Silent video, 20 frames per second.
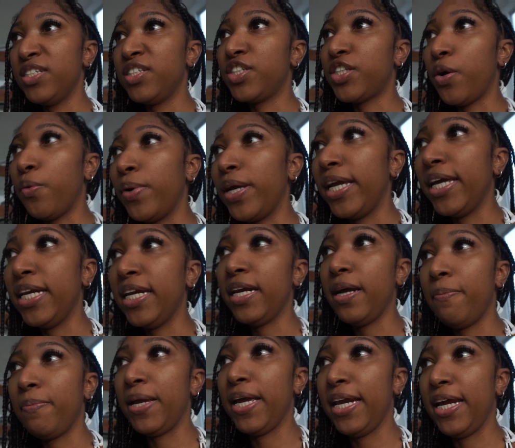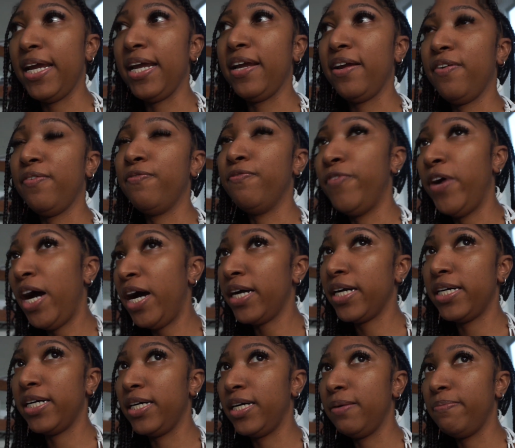So we ended up getting
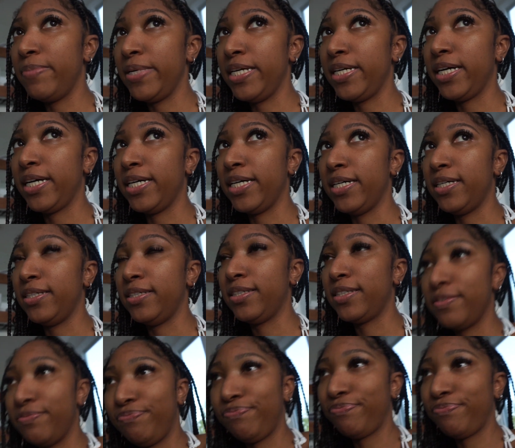vodka because